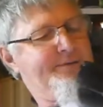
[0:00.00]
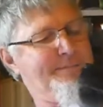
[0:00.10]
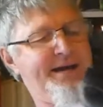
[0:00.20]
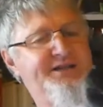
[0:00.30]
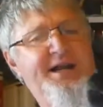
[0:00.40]

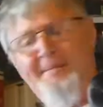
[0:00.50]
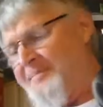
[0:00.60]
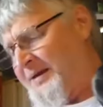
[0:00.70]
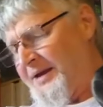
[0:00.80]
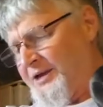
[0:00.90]
Baxter.
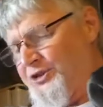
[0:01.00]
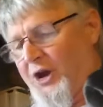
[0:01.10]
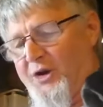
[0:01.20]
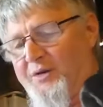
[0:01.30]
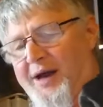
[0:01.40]

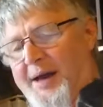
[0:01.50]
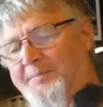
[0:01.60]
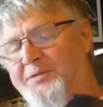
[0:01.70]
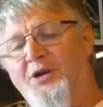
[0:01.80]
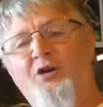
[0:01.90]

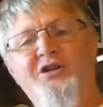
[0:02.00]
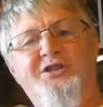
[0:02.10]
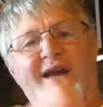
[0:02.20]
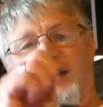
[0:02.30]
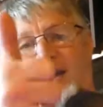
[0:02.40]
So you guys
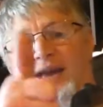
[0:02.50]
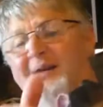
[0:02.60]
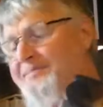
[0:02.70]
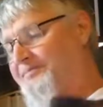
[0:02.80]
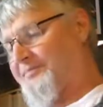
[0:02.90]
take
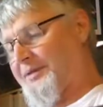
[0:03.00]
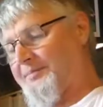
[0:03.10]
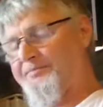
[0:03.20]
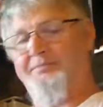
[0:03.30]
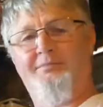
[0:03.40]
care.
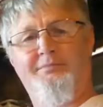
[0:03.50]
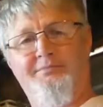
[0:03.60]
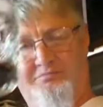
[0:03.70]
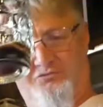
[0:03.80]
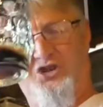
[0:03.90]

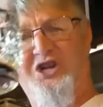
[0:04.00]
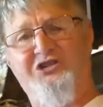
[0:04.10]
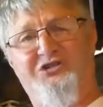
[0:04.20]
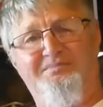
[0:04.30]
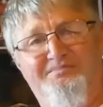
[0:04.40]

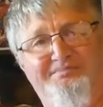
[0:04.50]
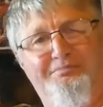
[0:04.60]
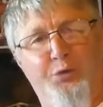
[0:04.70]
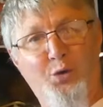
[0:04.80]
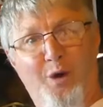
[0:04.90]
Cheers.
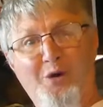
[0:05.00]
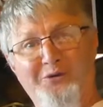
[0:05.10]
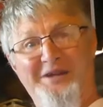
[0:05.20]
Brew on.